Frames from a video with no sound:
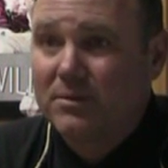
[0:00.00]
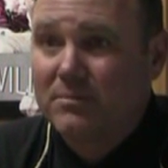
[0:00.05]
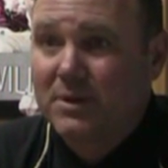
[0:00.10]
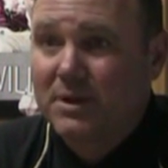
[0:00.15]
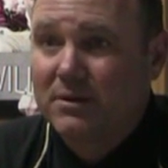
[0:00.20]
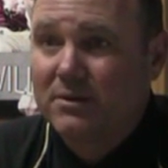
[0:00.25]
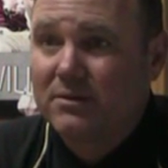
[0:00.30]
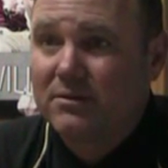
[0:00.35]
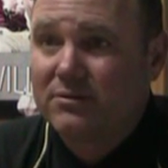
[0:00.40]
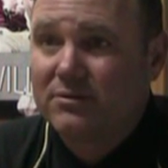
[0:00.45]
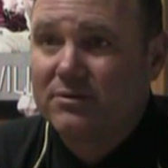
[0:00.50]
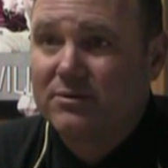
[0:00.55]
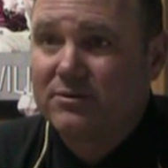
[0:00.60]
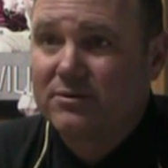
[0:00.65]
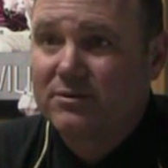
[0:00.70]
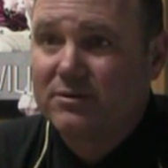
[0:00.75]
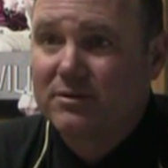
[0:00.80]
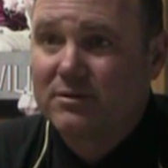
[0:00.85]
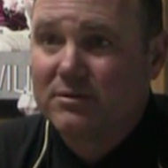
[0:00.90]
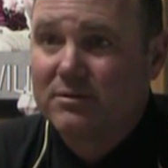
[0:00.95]
This
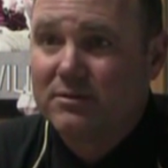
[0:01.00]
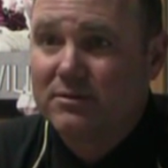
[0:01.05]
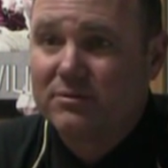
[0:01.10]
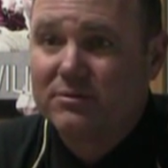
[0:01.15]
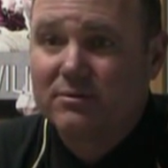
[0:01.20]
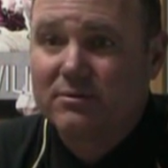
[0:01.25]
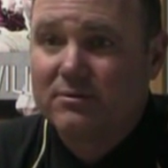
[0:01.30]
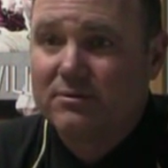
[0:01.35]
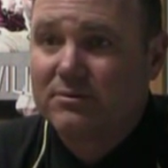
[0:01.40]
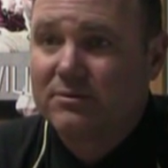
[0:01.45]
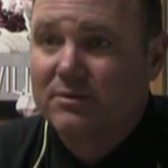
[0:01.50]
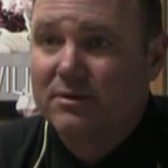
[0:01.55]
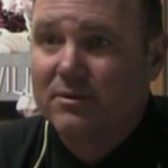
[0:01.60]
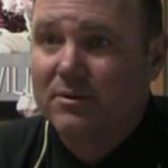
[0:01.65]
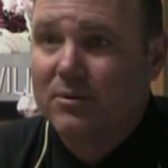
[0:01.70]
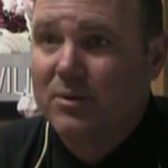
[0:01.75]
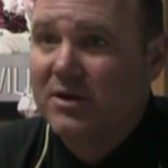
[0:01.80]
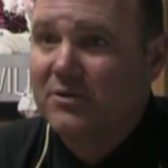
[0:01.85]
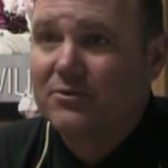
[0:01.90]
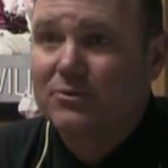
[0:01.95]
is a
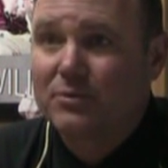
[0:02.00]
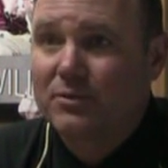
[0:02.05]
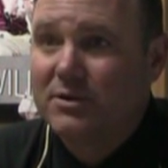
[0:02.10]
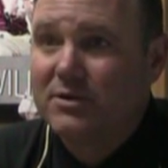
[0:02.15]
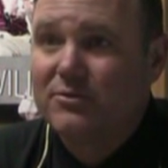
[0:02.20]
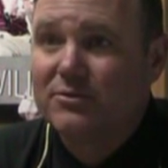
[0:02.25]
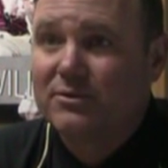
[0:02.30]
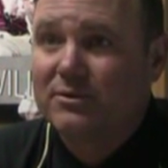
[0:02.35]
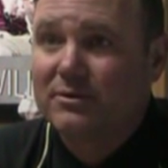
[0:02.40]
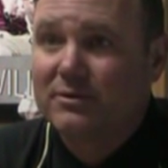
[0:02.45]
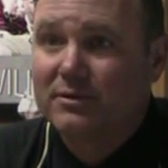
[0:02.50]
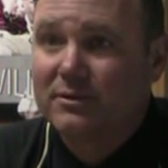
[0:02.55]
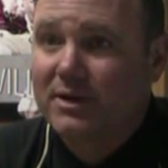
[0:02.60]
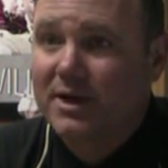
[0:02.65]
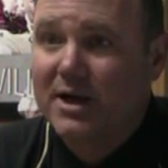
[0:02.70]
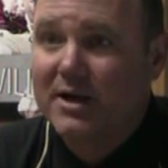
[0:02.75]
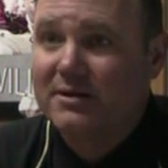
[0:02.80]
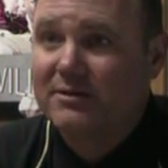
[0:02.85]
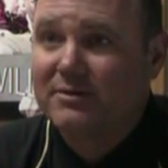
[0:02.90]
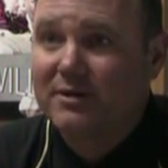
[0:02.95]
West Region
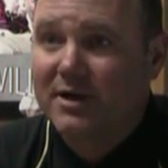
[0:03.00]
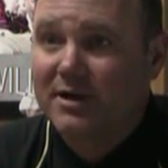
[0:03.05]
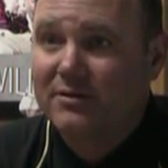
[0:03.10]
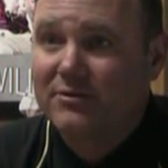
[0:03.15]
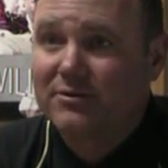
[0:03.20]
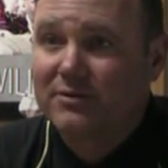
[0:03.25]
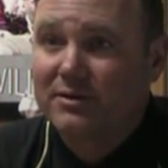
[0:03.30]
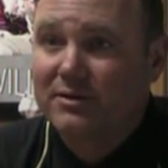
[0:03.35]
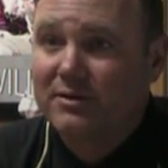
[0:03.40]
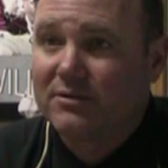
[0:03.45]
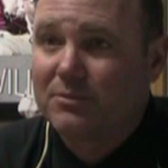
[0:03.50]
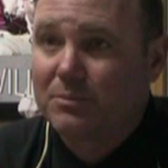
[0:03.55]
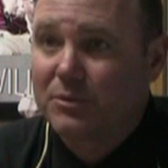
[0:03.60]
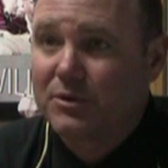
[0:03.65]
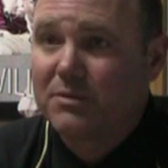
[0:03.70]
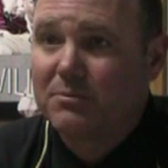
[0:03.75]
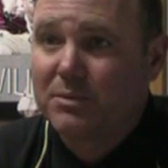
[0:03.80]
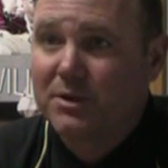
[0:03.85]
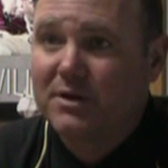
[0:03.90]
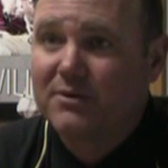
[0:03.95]
contest, and it's pretty
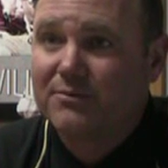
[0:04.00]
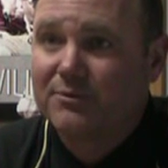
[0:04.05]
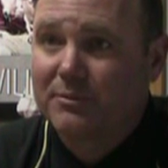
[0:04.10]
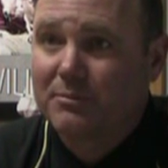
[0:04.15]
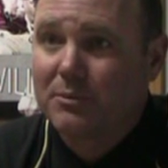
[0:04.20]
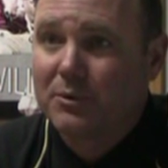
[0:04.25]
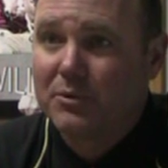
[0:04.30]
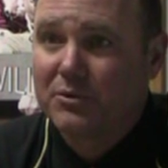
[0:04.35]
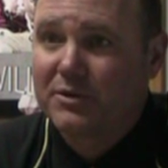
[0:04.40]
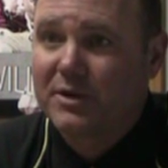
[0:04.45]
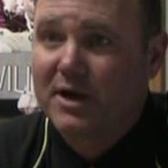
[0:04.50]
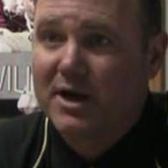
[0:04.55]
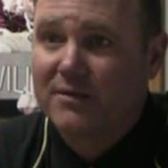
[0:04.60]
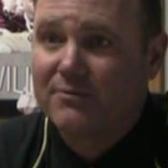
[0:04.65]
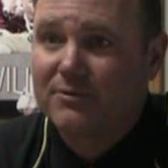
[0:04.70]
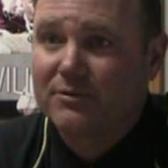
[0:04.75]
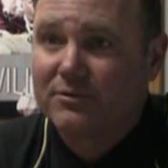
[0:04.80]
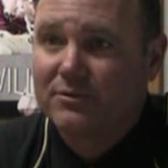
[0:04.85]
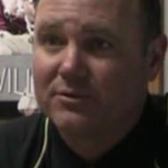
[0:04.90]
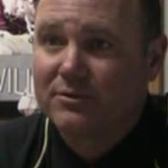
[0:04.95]
big for both
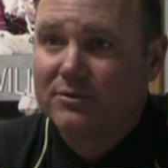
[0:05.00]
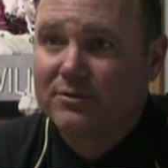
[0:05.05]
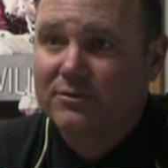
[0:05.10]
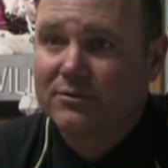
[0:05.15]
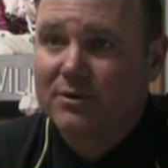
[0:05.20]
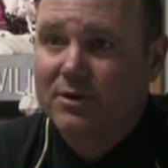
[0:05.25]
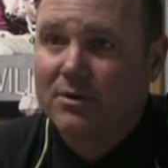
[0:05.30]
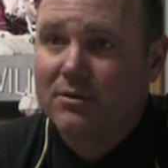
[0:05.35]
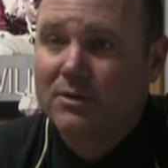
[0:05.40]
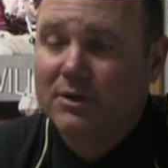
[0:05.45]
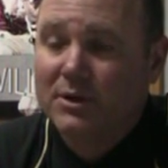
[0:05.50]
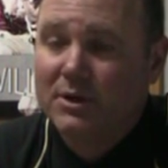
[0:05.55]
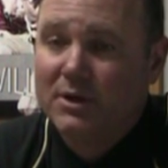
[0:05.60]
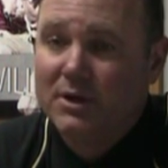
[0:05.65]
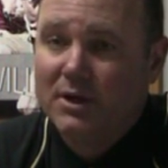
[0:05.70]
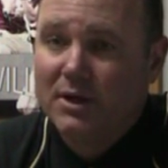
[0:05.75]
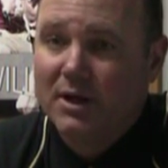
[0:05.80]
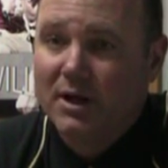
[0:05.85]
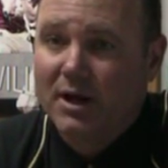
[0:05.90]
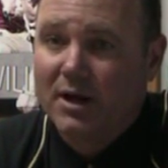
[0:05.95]
conferences. So
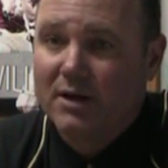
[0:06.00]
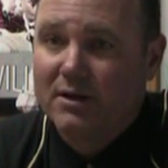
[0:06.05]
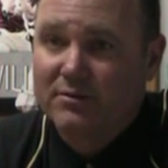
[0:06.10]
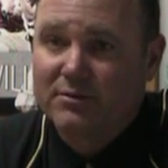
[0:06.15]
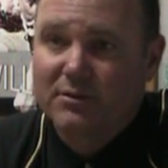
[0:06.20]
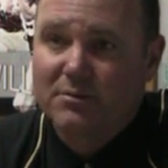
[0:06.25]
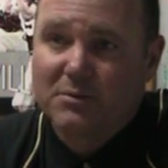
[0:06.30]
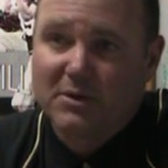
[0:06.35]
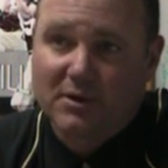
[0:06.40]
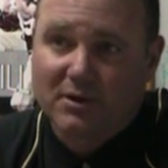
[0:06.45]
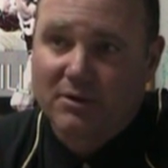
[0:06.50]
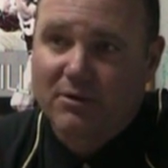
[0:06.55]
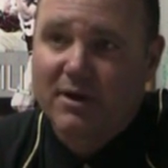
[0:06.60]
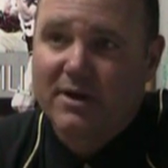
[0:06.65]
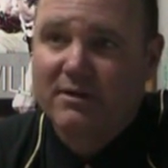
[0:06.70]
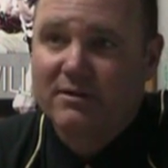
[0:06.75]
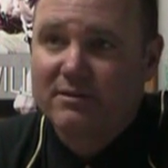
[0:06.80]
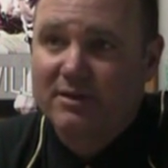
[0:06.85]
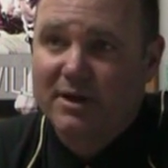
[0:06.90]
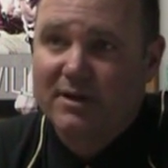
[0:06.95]
it's going to be a great
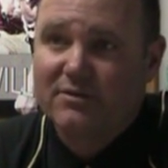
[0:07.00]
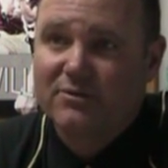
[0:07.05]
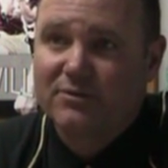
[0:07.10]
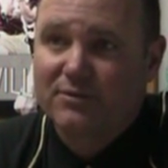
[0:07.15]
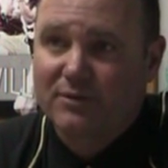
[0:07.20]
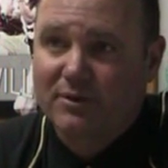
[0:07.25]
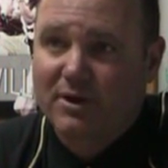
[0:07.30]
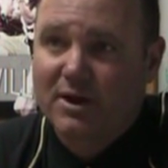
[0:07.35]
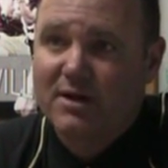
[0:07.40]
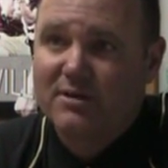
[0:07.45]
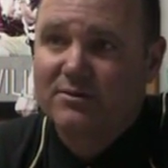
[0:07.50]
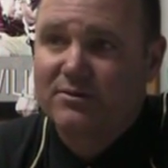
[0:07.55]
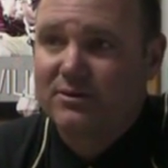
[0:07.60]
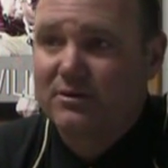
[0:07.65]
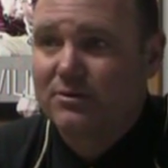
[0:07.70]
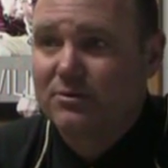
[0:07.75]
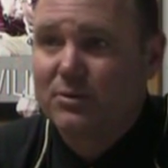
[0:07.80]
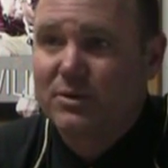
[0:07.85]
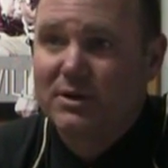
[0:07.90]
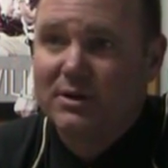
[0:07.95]
test for us as
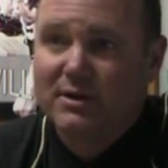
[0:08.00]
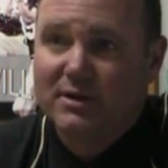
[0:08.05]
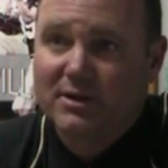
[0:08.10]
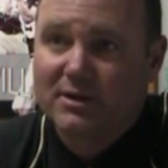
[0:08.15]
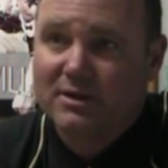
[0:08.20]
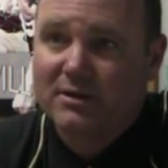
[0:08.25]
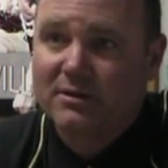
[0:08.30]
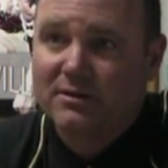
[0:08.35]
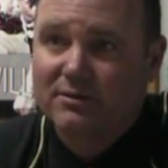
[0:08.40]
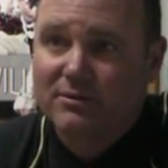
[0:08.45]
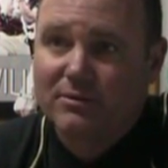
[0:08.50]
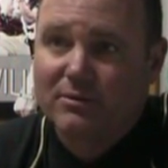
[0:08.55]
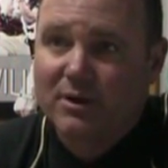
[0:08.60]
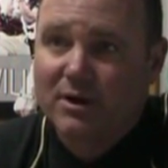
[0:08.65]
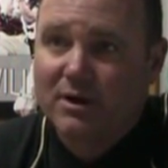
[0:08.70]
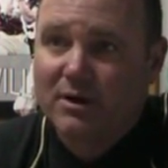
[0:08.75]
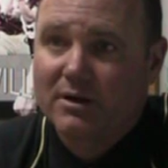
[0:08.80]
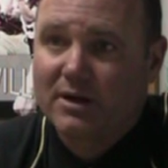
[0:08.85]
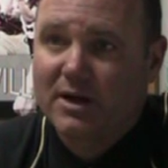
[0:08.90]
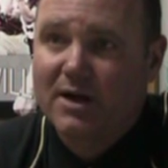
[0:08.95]
we lead into our
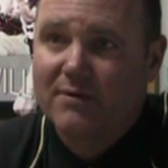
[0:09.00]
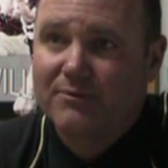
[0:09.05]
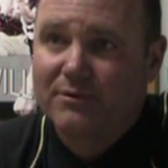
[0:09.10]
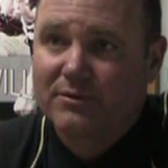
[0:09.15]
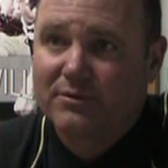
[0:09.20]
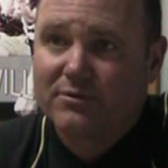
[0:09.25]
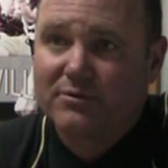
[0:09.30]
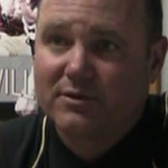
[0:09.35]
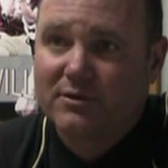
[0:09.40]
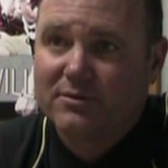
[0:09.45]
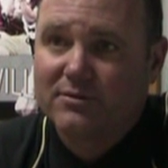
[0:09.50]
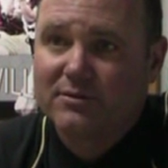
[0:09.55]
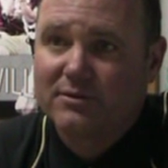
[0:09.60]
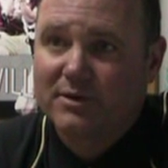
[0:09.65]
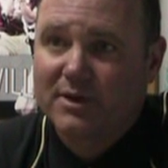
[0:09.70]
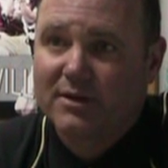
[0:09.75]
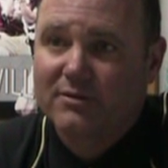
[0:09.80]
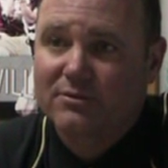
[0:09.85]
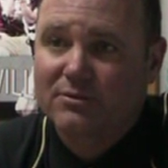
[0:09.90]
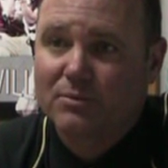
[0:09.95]
conference season
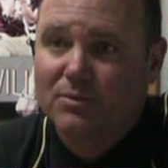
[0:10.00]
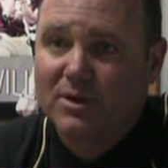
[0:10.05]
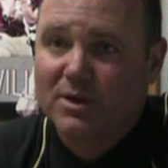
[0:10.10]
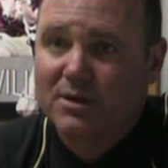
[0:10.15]
next week.